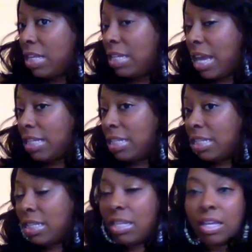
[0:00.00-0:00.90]
nice and
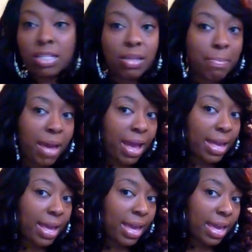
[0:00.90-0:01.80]
snug to my
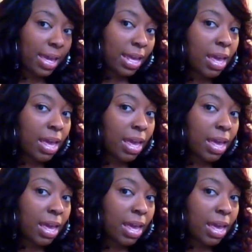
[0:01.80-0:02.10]
head.